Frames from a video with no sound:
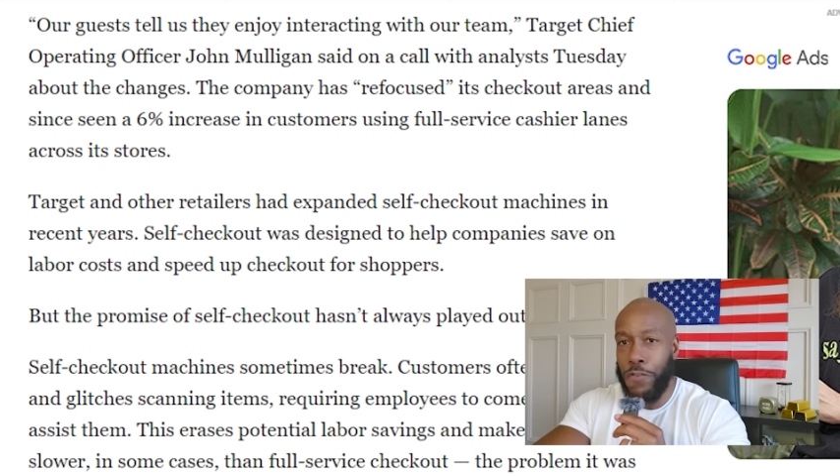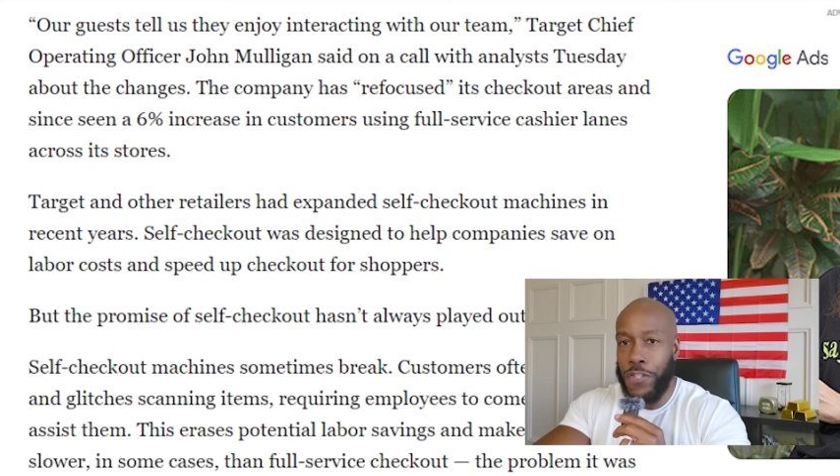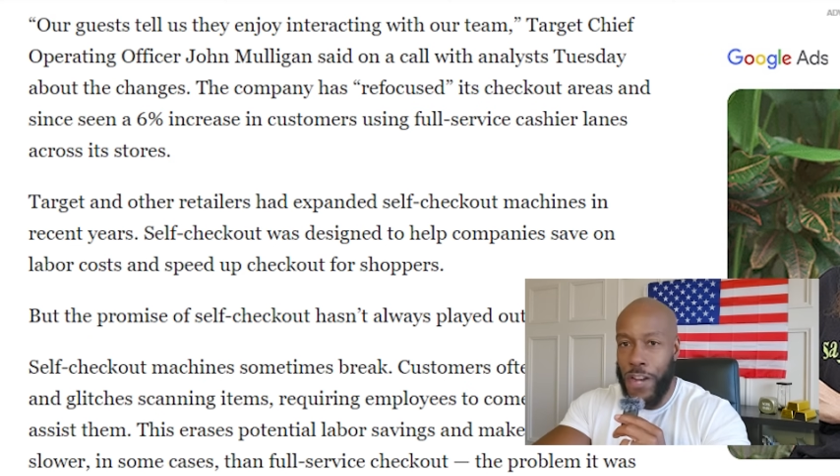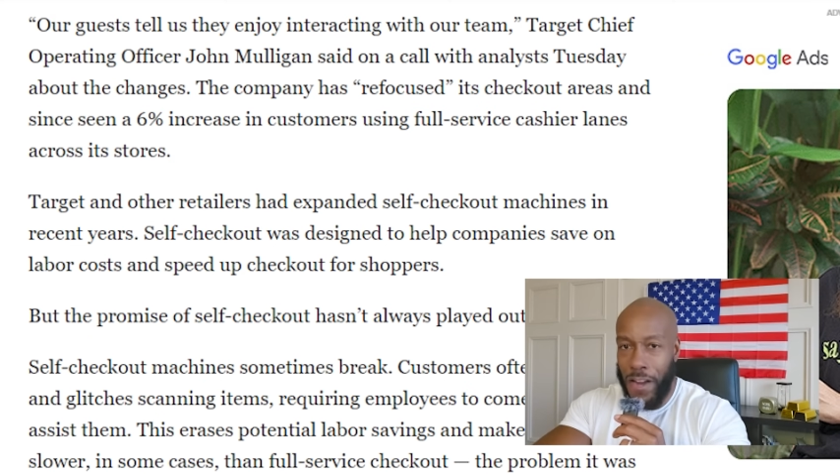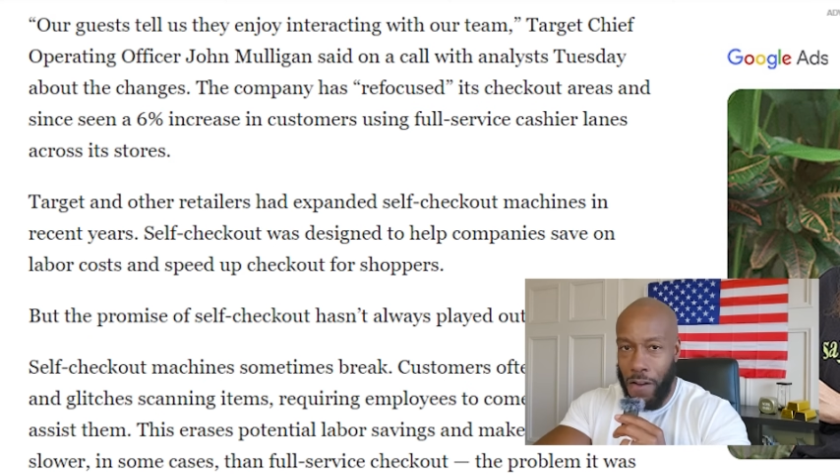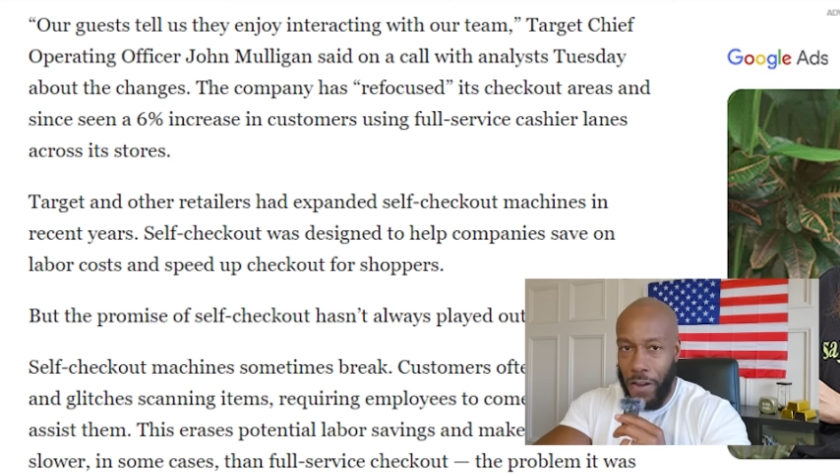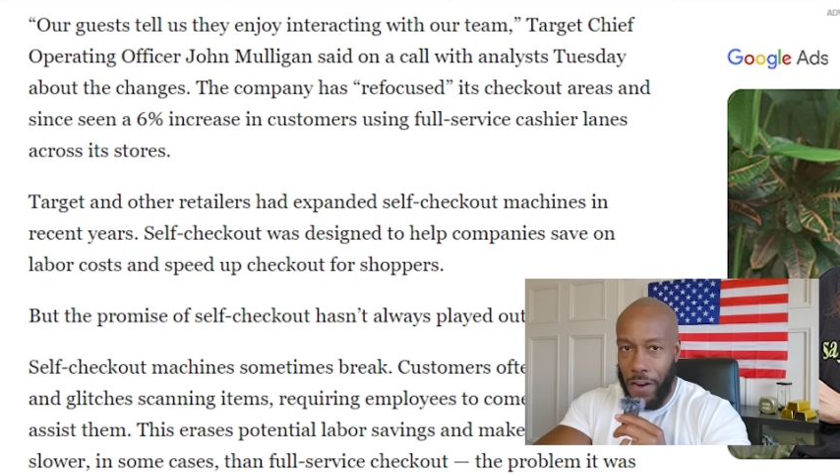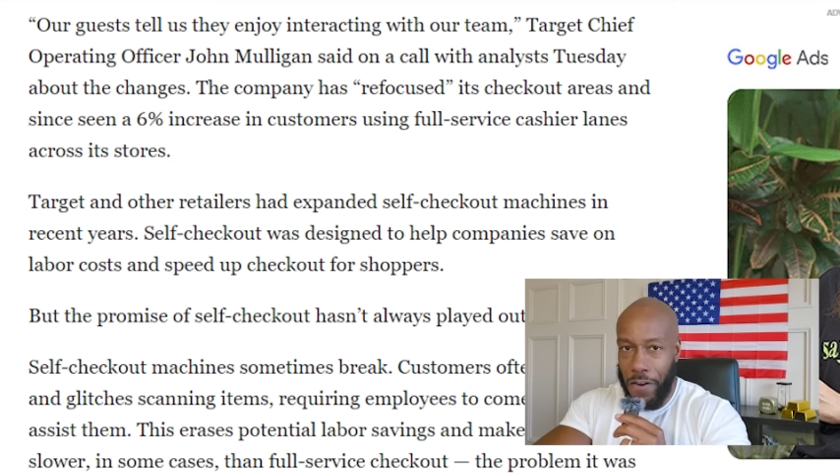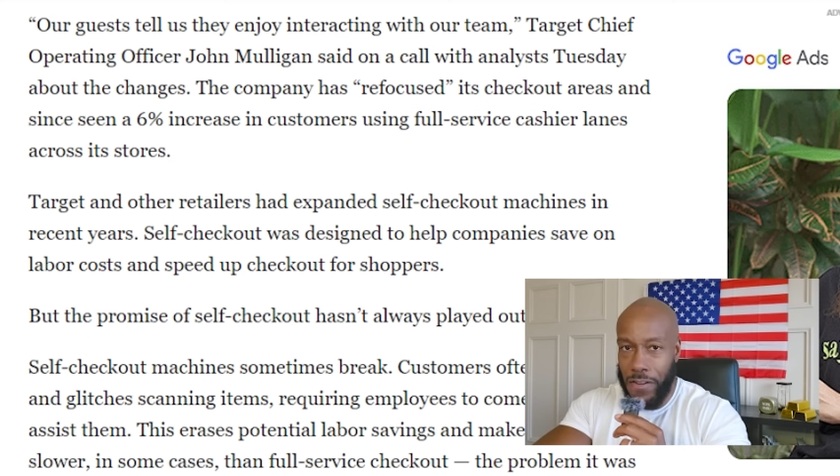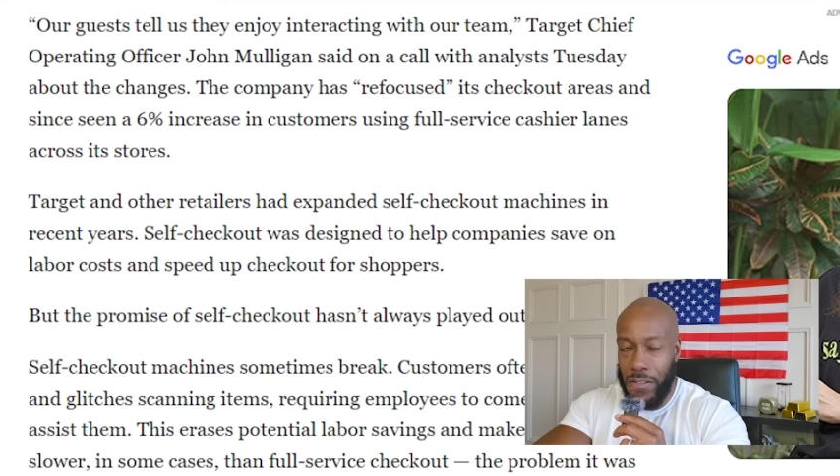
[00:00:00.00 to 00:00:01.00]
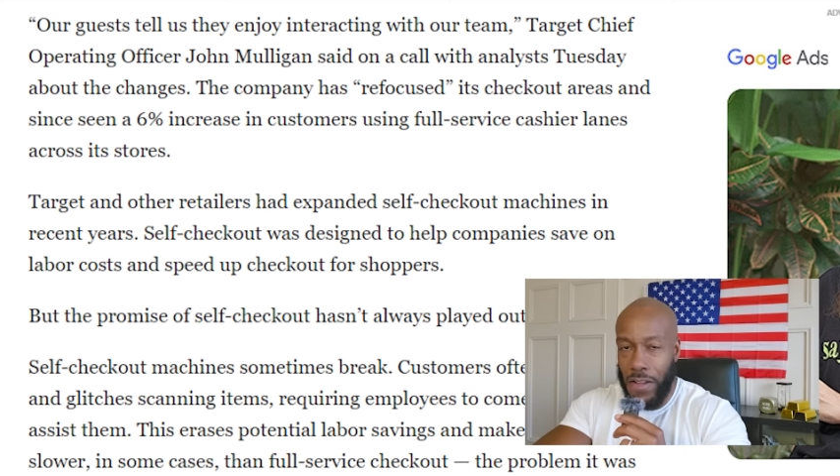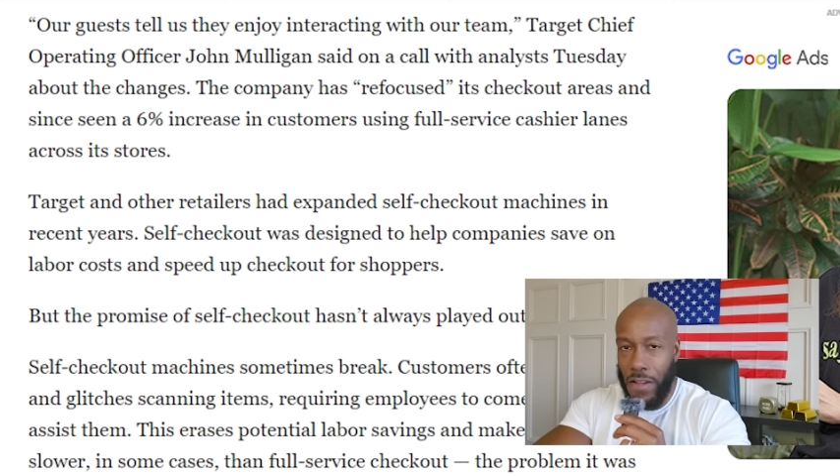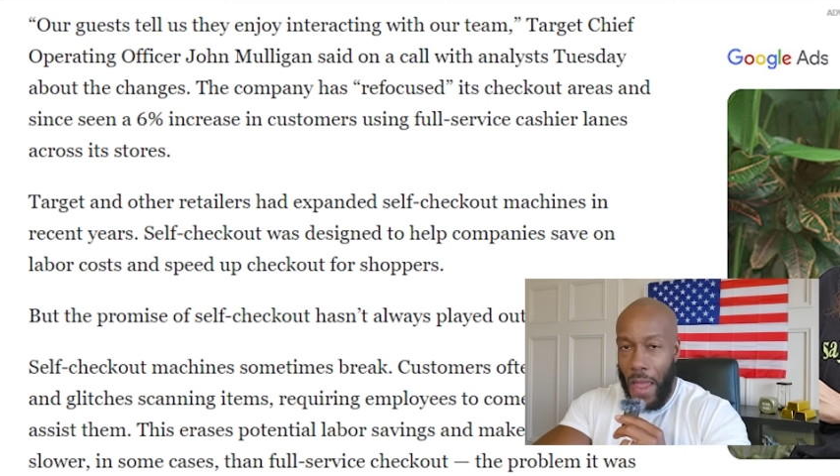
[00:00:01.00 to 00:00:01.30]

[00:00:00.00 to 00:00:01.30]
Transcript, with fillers: their checkout areas